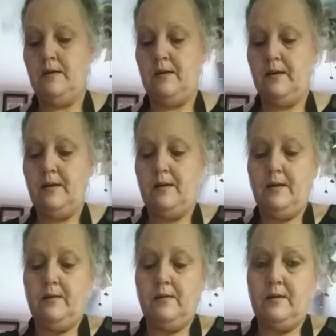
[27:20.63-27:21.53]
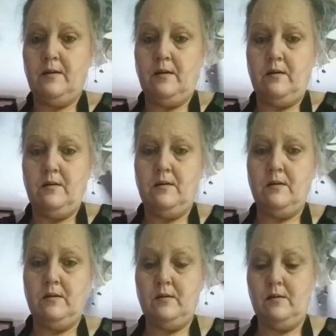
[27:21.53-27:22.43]
And then a little,
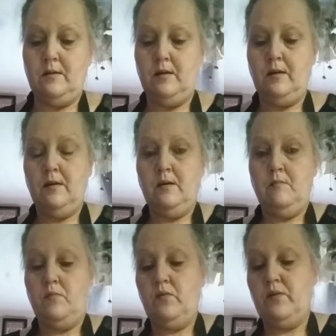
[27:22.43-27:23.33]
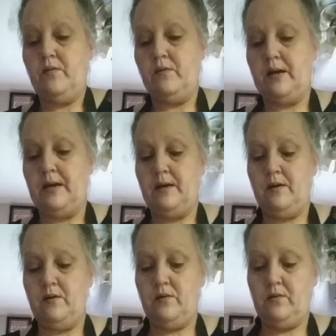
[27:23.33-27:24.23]
move it
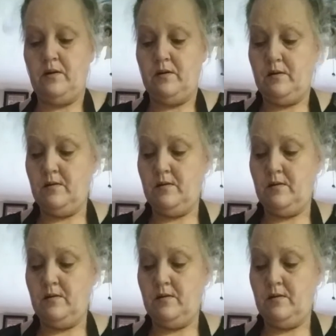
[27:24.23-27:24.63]
around.